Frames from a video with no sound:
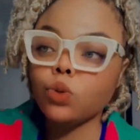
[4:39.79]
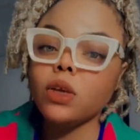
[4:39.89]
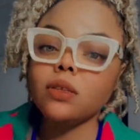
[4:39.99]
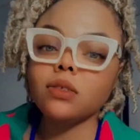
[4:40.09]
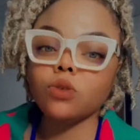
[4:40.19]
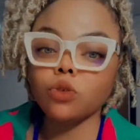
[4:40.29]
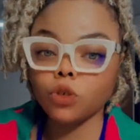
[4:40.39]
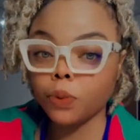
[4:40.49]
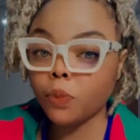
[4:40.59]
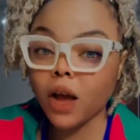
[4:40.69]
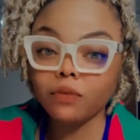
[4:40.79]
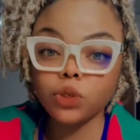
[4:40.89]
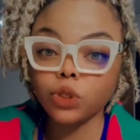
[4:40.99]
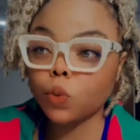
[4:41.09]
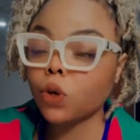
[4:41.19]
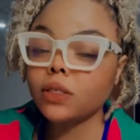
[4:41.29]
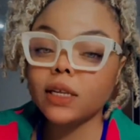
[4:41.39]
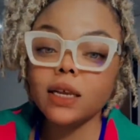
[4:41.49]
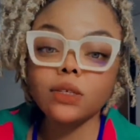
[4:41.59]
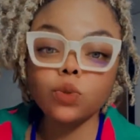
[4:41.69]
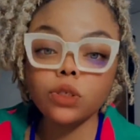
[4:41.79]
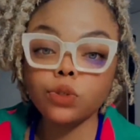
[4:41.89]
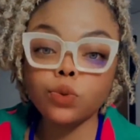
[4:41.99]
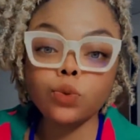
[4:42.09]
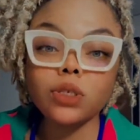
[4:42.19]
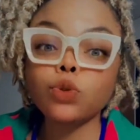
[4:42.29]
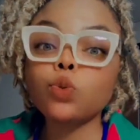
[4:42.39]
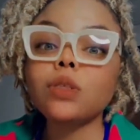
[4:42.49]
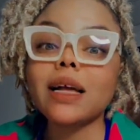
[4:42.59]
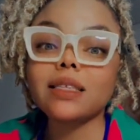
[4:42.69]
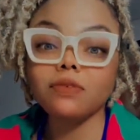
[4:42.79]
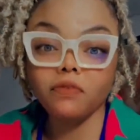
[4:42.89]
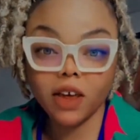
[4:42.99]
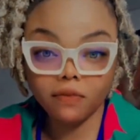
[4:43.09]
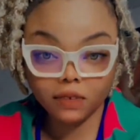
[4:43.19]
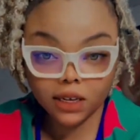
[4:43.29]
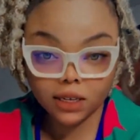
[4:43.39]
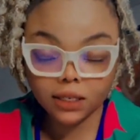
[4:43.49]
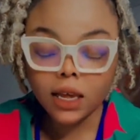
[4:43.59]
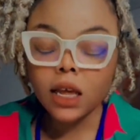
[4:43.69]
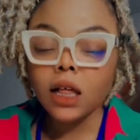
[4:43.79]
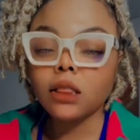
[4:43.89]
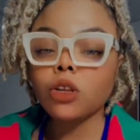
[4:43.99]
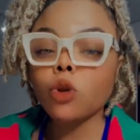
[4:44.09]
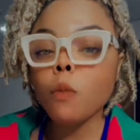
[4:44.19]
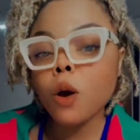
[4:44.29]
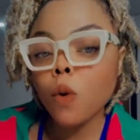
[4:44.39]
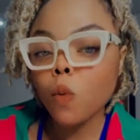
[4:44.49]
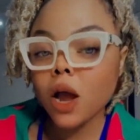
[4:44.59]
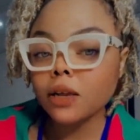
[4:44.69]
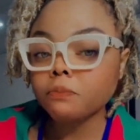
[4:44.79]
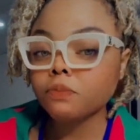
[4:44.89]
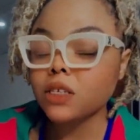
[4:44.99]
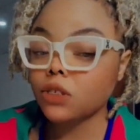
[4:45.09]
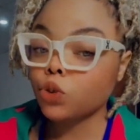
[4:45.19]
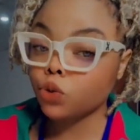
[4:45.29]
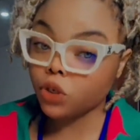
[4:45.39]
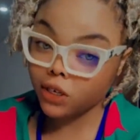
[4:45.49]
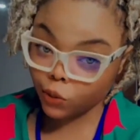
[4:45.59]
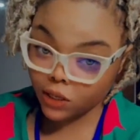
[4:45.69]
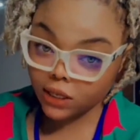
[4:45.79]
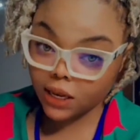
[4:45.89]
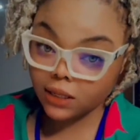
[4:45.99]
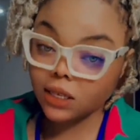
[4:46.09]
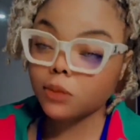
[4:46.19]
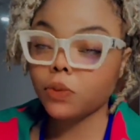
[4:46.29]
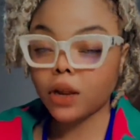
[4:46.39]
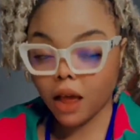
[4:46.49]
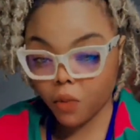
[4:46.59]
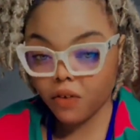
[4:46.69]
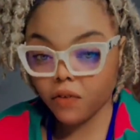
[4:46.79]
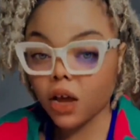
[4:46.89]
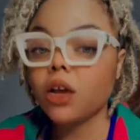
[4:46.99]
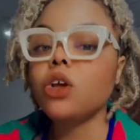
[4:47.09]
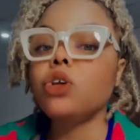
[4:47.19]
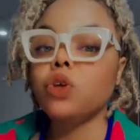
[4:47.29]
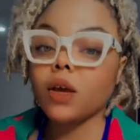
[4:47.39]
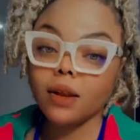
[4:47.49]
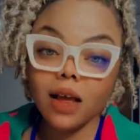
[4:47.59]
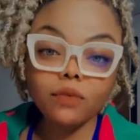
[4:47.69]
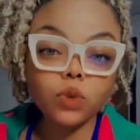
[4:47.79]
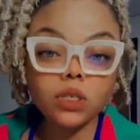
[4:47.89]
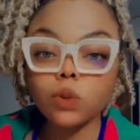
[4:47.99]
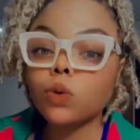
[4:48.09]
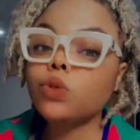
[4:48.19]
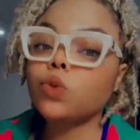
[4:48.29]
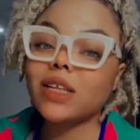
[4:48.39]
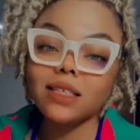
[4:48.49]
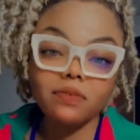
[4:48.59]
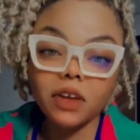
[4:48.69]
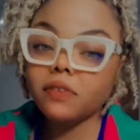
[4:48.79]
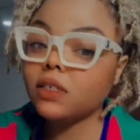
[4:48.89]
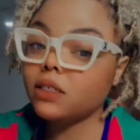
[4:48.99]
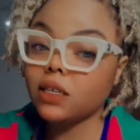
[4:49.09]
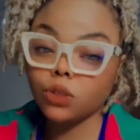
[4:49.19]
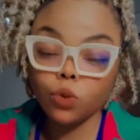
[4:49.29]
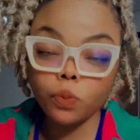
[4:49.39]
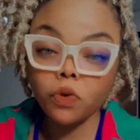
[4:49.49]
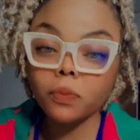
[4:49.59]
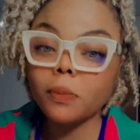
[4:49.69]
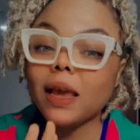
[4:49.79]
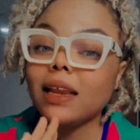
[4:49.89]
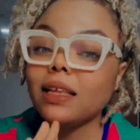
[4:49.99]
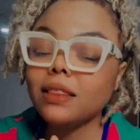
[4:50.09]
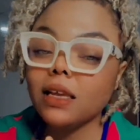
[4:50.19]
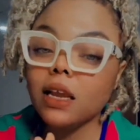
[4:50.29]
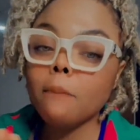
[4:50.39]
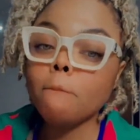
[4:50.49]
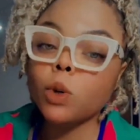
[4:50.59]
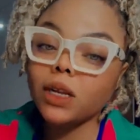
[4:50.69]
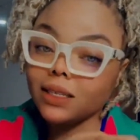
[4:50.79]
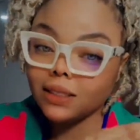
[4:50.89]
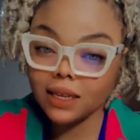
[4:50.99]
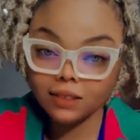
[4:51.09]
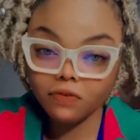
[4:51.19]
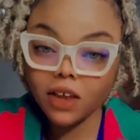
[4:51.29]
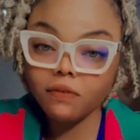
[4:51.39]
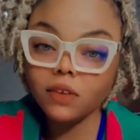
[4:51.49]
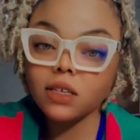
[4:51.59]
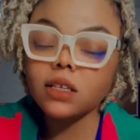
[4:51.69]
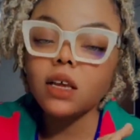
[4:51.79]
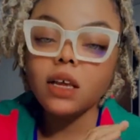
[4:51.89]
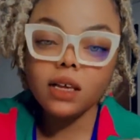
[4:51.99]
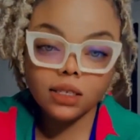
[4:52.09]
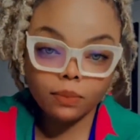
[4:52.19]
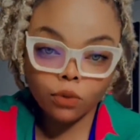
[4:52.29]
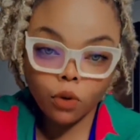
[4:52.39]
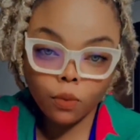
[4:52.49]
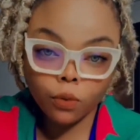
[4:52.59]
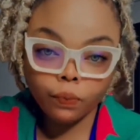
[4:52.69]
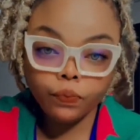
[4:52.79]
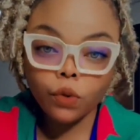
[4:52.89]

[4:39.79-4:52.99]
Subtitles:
So it's, some people have 21 days, 22, 22, 35 days. The normal one is usually 28 days, but however, you can have 21 to 35 days. There's no problem. Anything more than 35 days is abnormal.